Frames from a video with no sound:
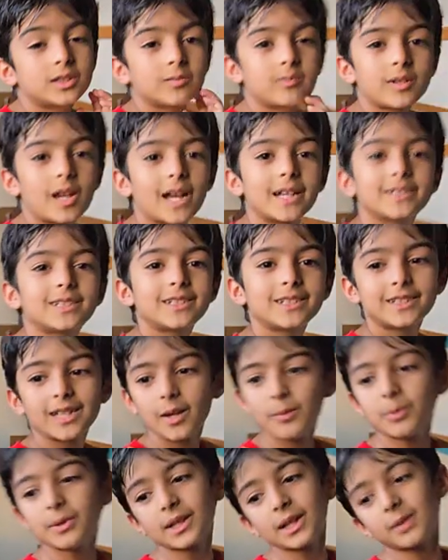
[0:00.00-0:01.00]
up guys,
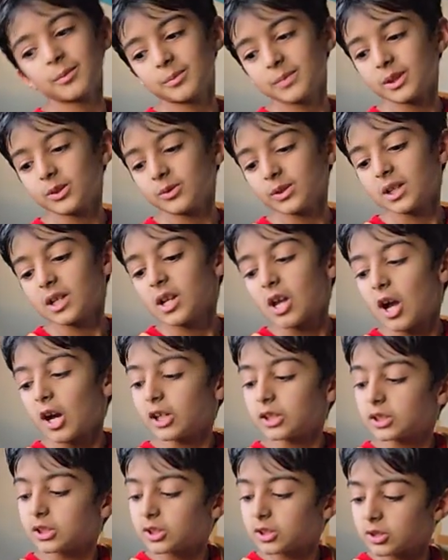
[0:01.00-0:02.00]
today we're going to be doing
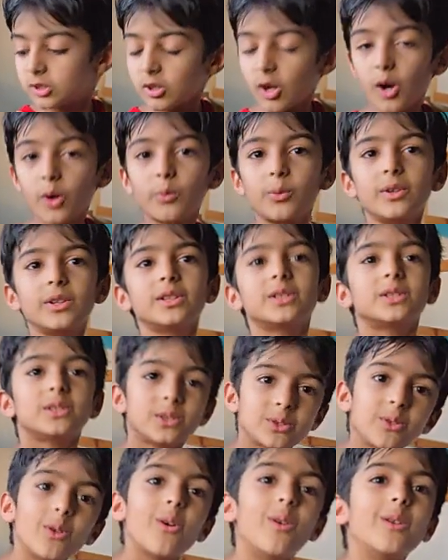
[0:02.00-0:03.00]
a Star Wars
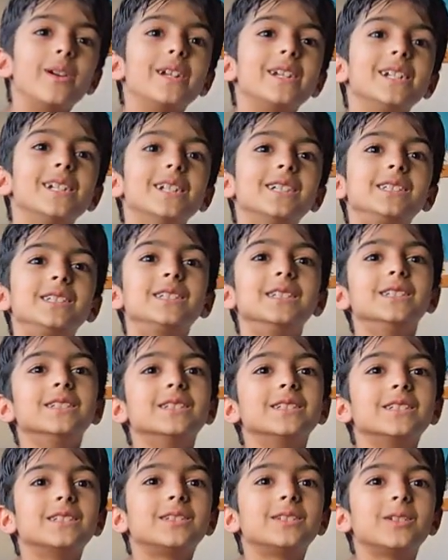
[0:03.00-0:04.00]
story.
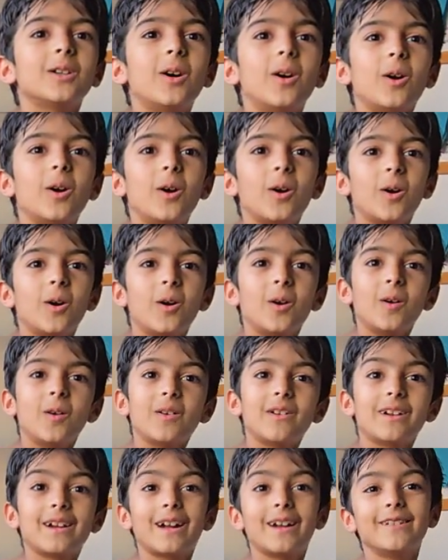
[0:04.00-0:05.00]
So,
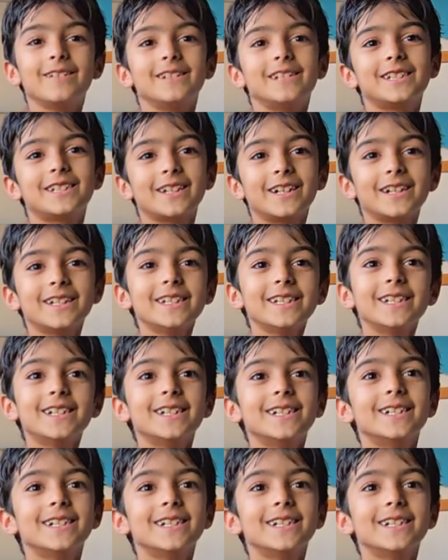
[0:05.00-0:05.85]
are you starting?